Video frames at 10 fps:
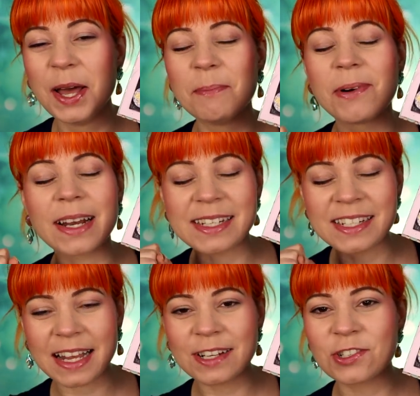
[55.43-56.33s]
But I
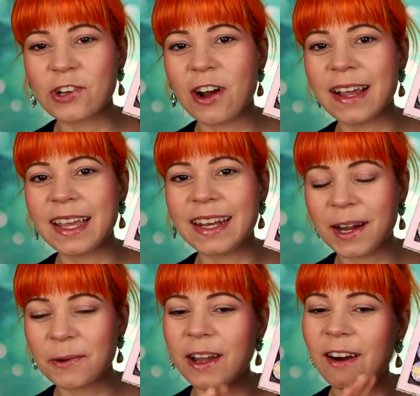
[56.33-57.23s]
stayed strong and
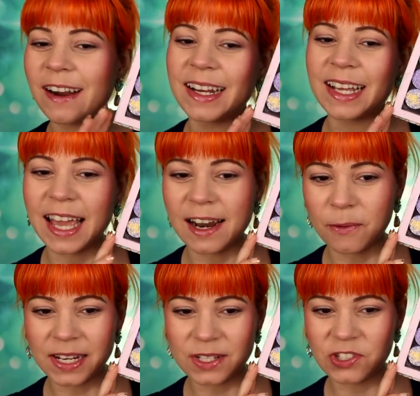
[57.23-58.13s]
here we are, and I cannot
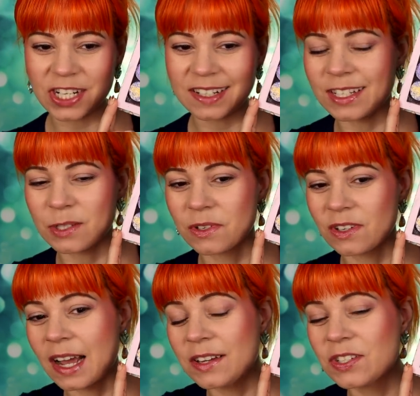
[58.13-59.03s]
wait to share these with
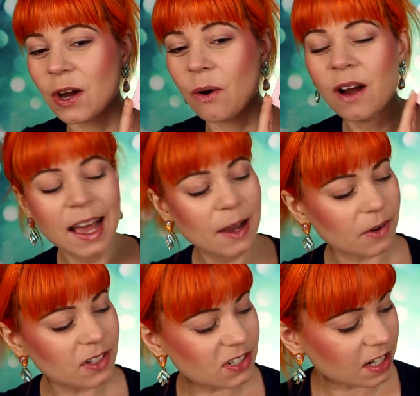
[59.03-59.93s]
you guys. So
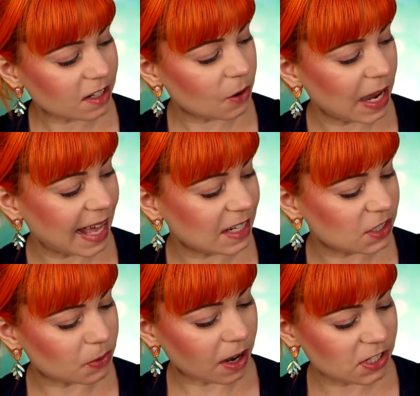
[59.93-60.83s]
we're just gonna go ahead and
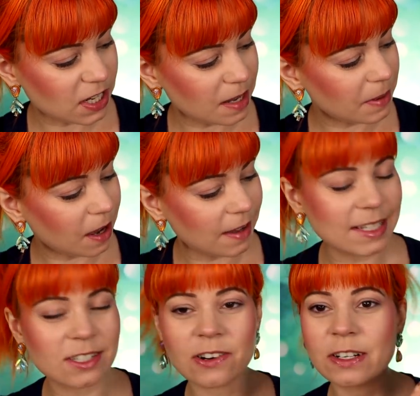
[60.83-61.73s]
swatch them. Uh,
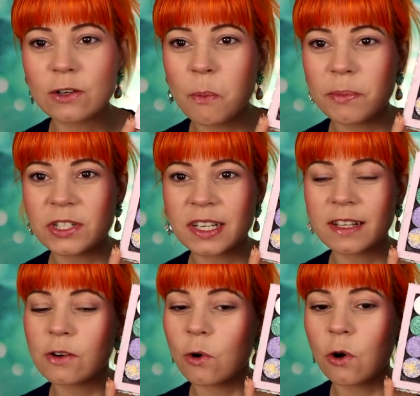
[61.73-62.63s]
these are in no
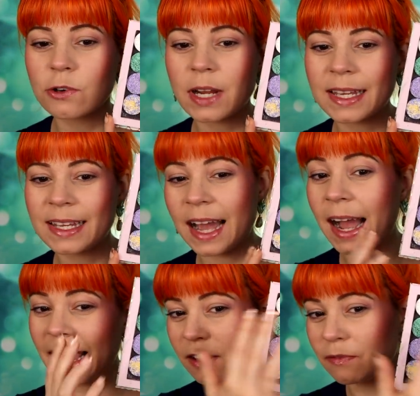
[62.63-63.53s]
particular order. I
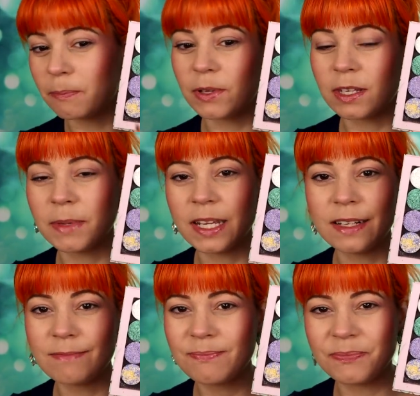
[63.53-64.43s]
kind of put them in